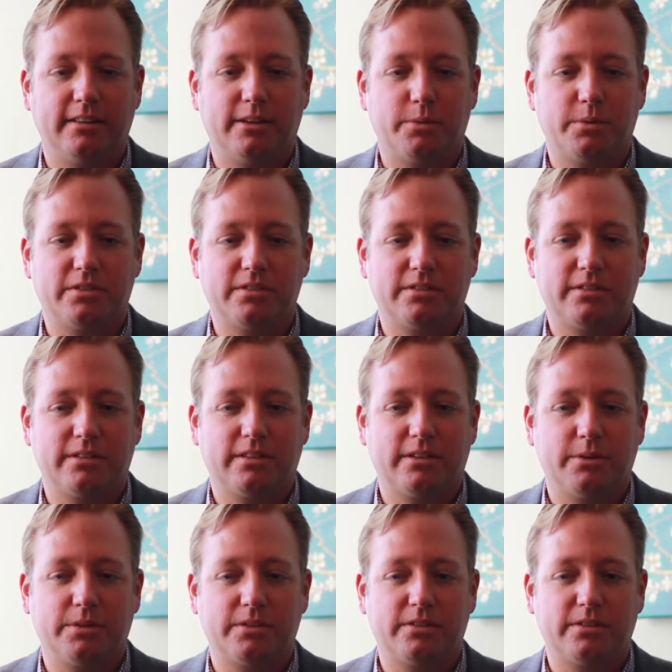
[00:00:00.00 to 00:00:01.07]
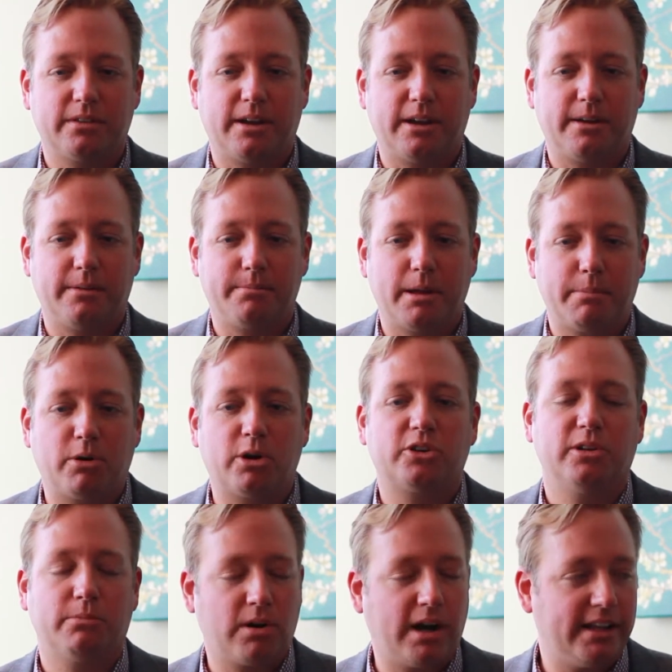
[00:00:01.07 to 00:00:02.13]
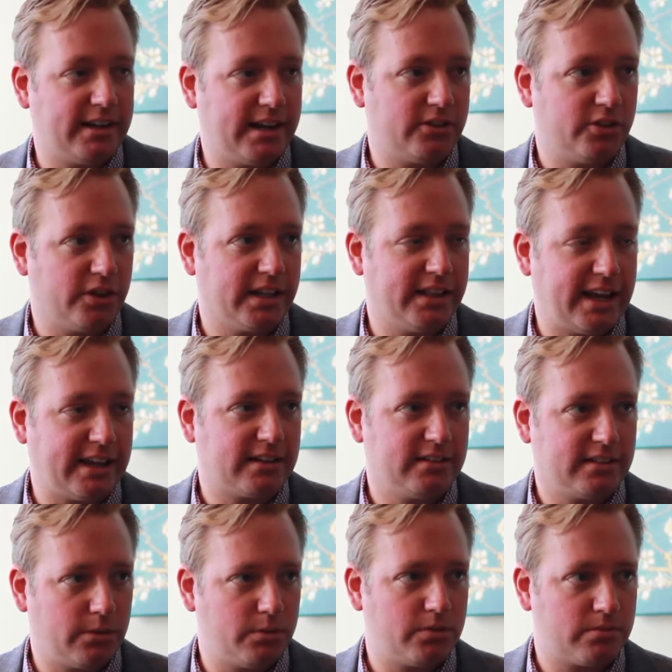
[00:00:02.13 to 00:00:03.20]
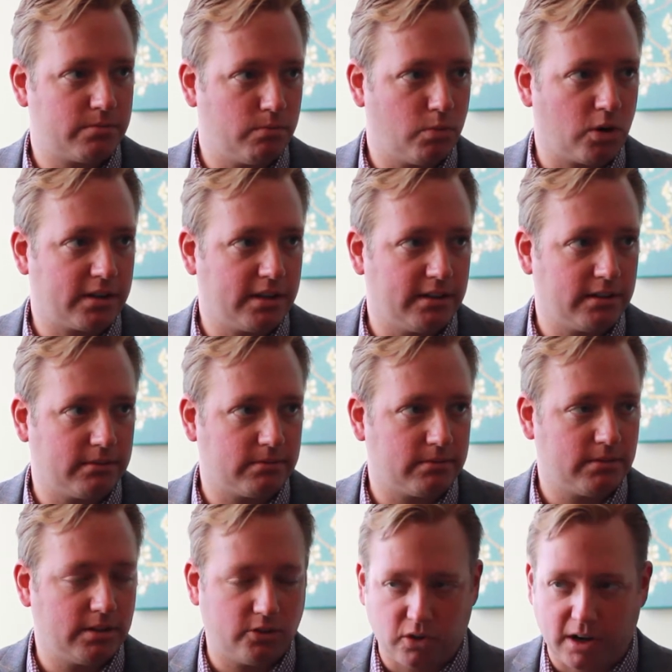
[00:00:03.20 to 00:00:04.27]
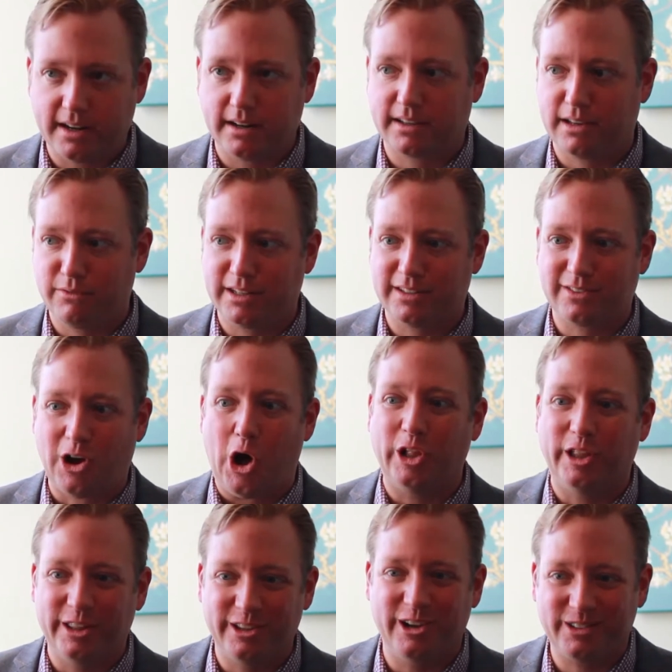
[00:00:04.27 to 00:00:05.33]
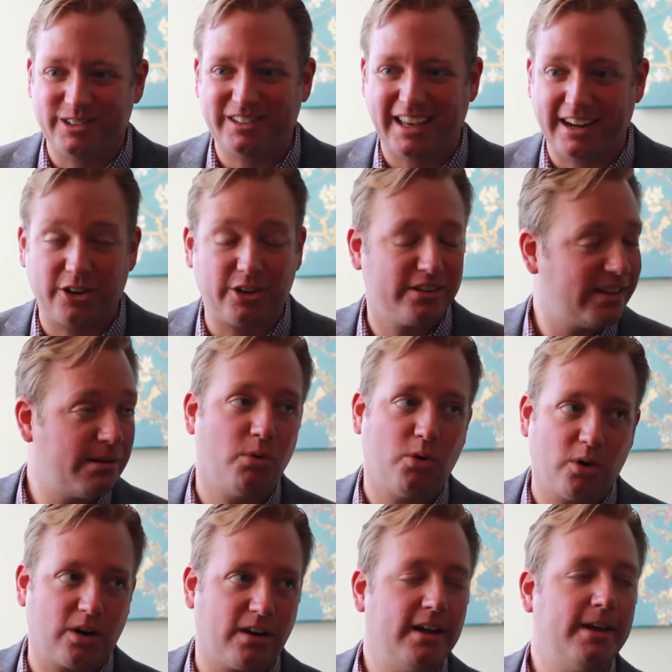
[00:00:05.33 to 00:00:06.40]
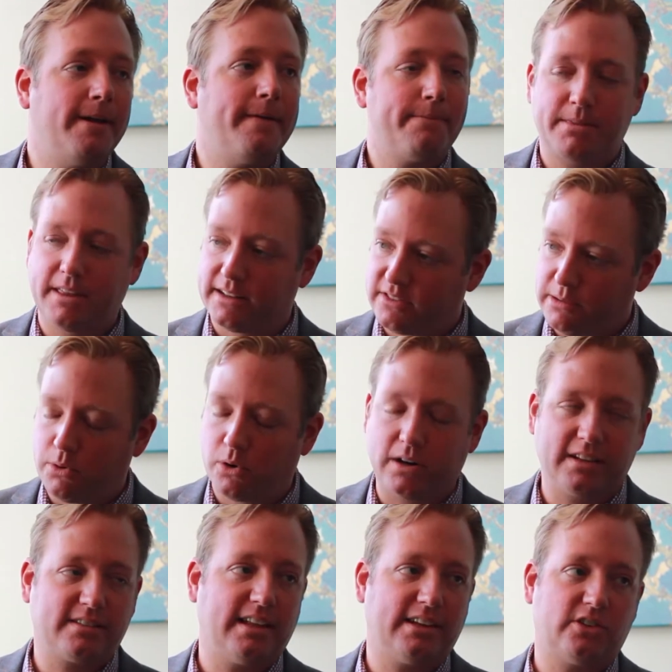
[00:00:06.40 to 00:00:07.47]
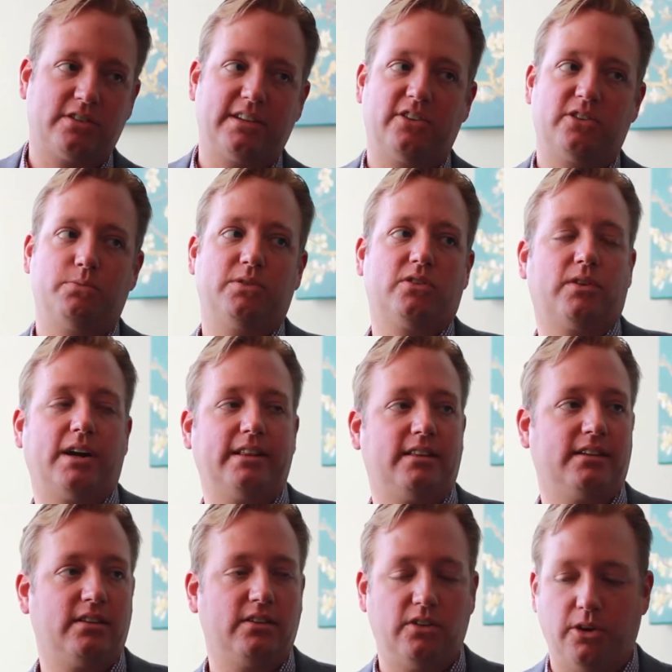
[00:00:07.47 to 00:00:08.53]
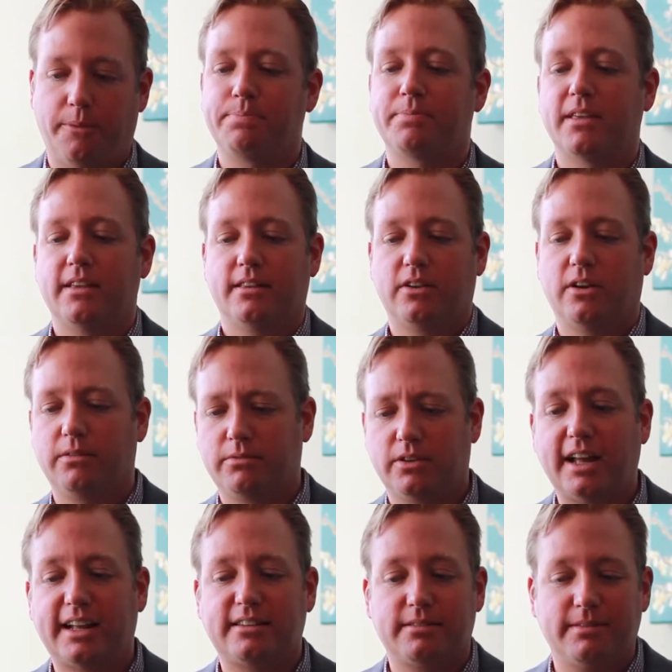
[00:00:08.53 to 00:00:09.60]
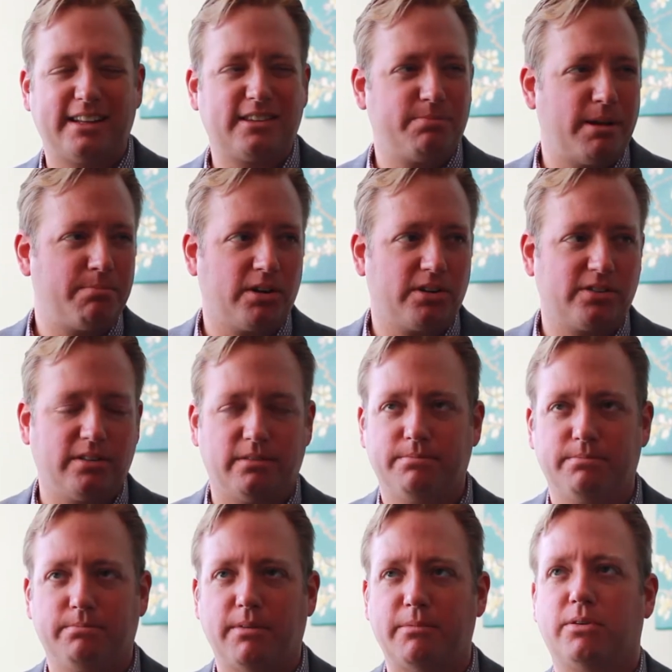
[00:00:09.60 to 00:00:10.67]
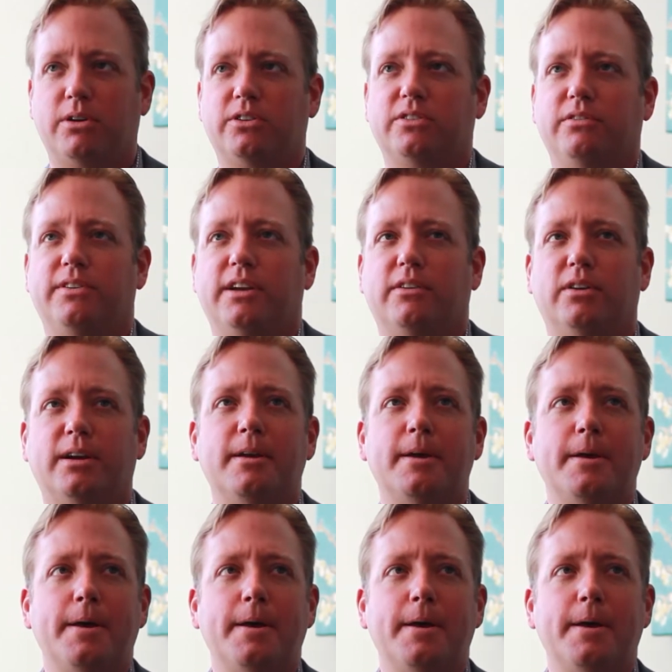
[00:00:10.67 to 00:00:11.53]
there was a personal pride that I took in that, because I was working to try to convince all of those senators and more that supporting this legislation was the right thing to do. So that's my personal favorite.